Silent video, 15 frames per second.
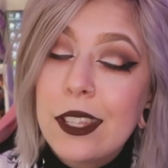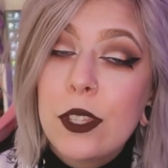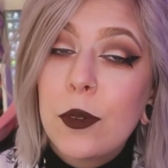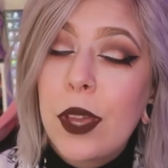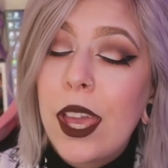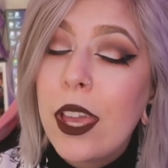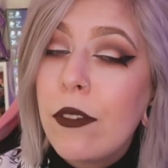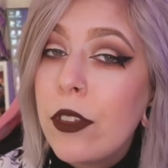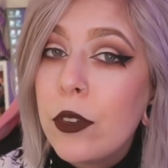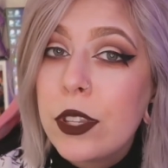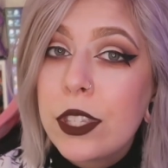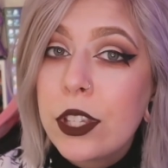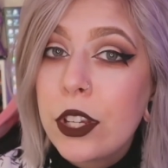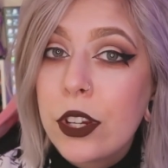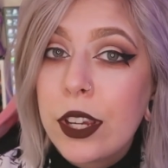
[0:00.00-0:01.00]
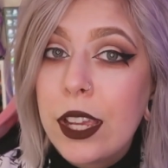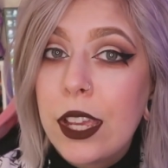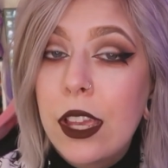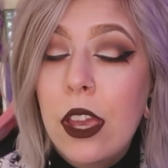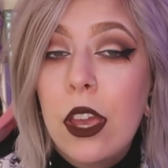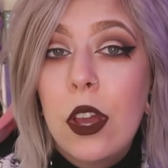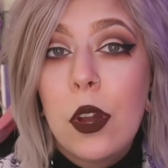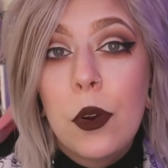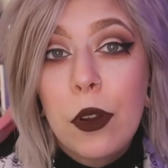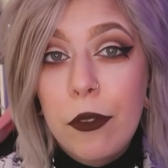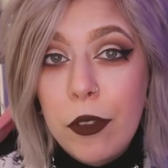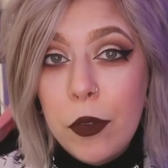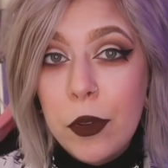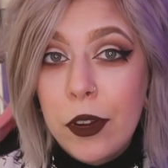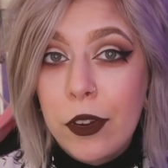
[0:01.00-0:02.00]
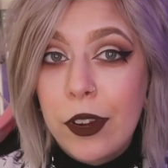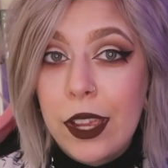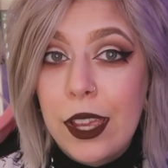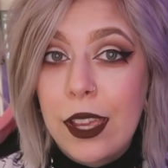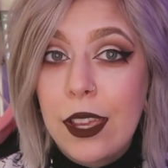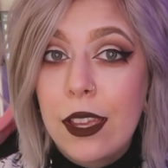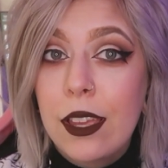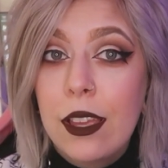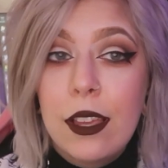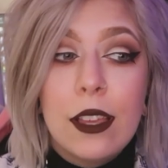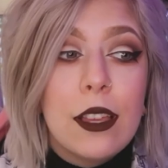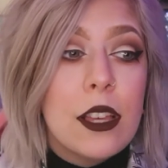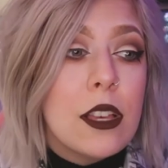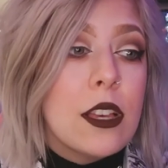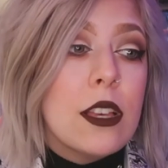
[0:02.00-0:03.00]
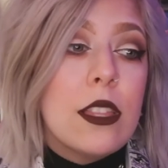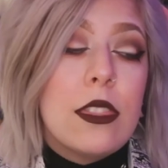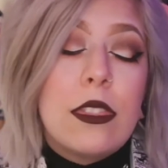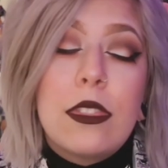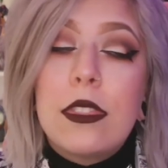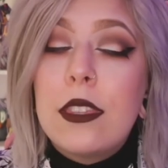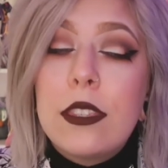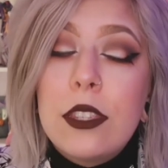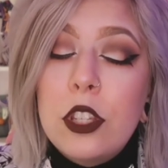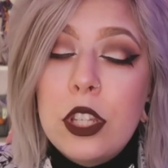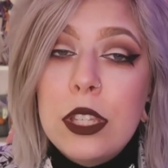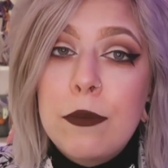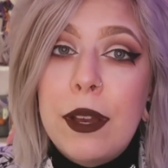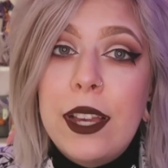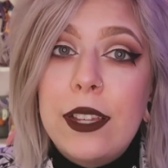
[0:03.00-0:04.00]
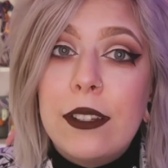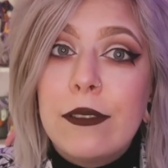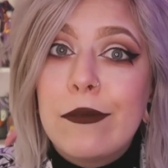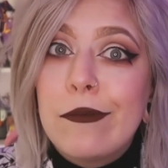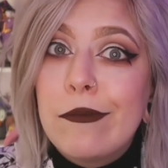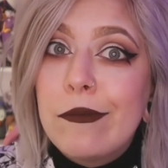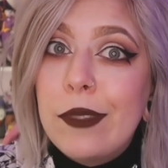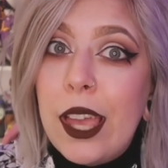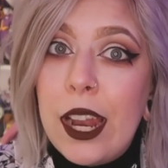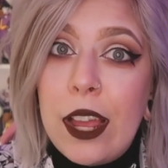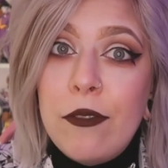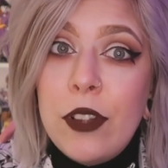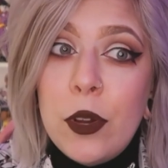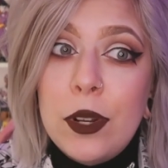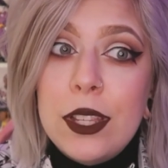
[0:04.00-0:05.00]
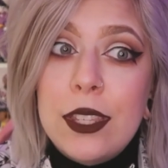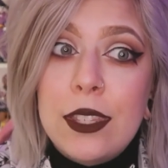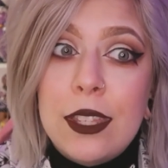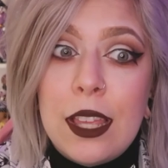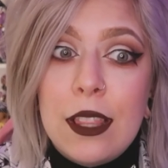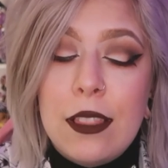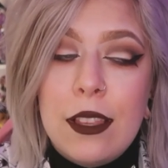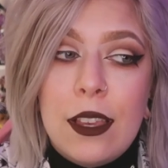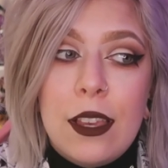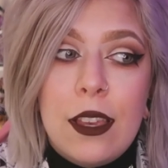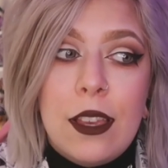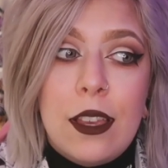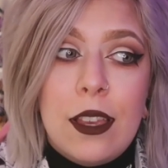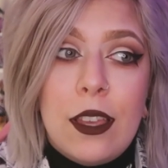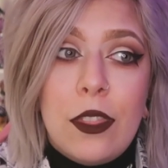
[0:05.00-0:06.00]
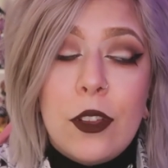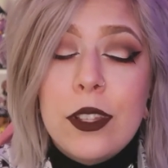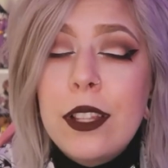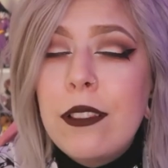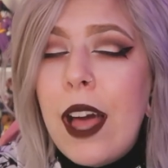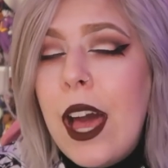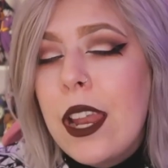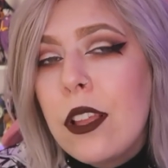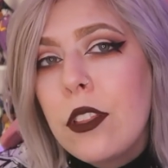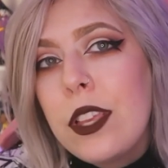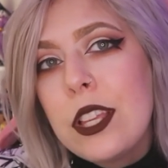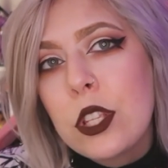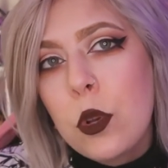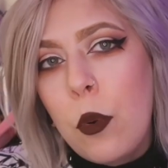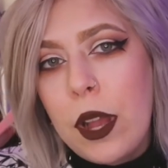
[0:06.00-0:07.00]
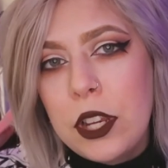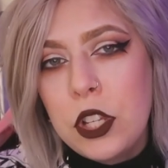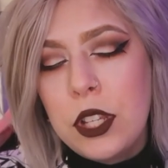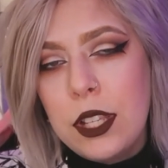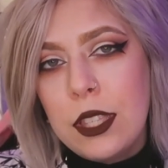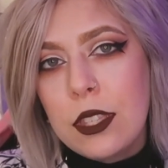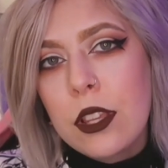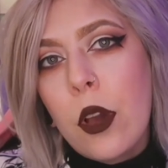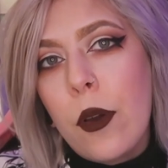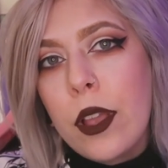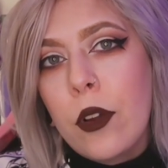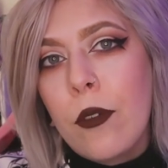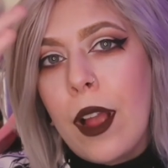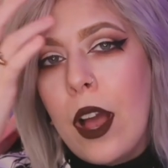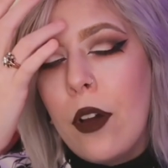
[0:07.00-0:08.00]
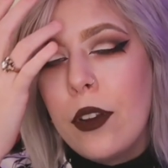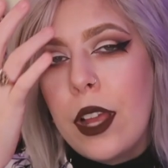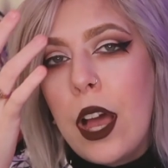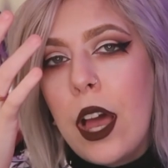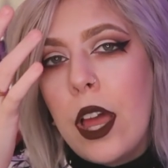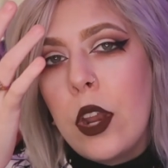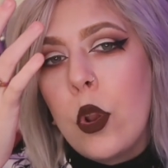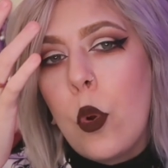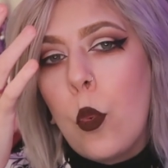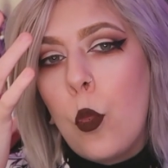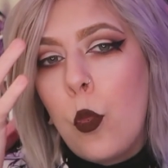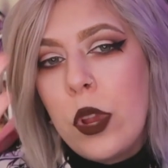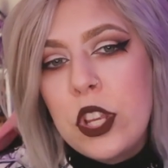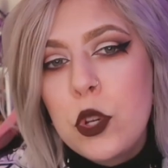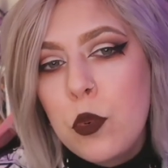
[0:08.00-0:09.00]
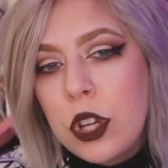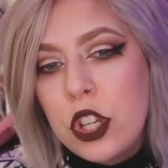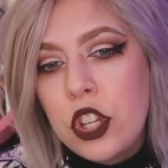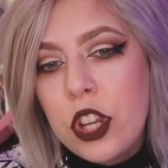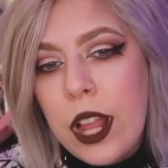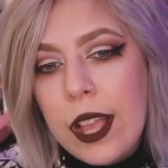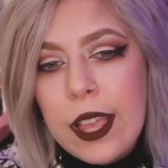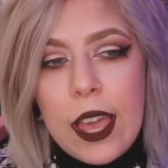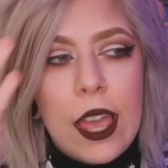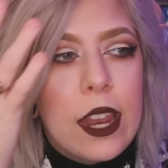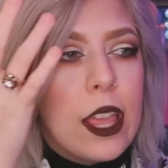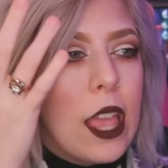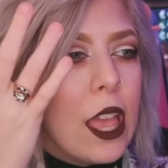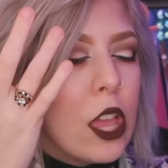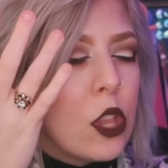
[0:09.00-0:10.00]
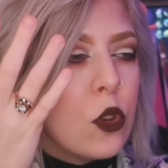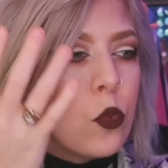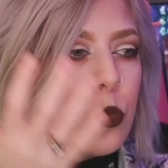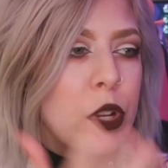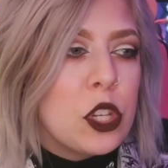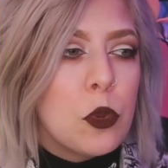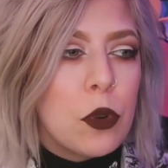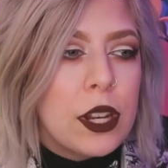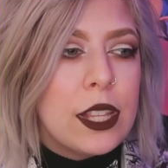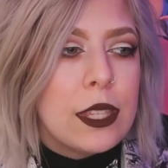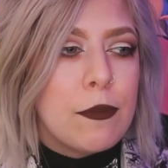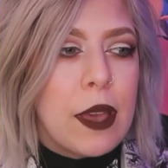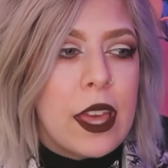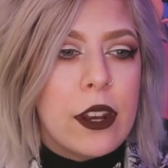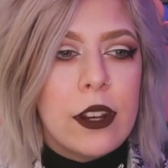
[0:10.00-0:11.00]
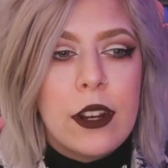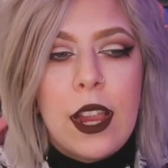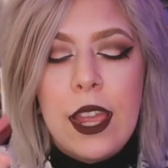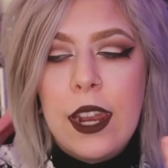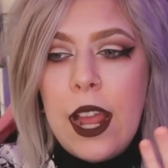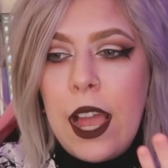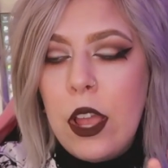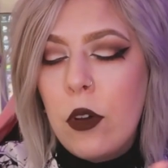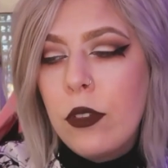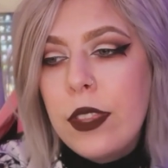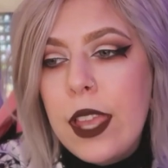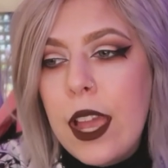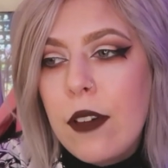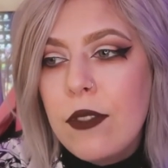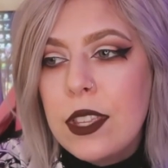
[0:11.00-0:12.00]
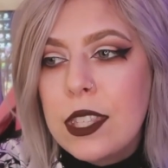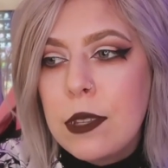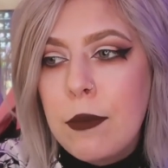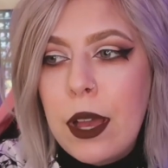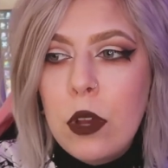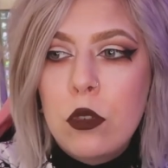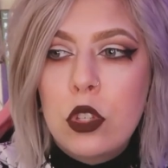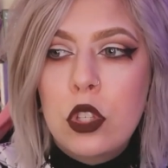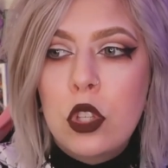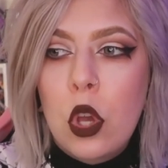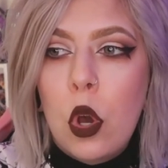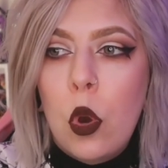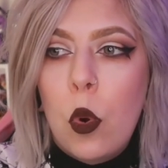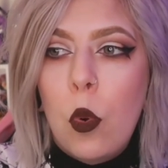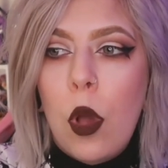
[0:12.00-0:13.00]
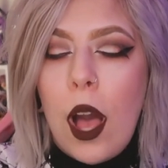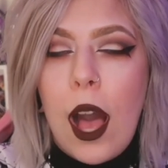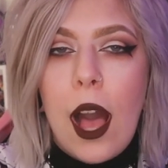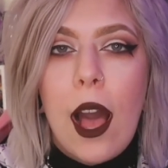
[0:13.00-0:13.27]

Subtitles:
It's okay if you disagree or if you agree. This is just mine. And I've noticed that there's a lot of these questions going around on which one should I get and which one is better, and I only have this amount, so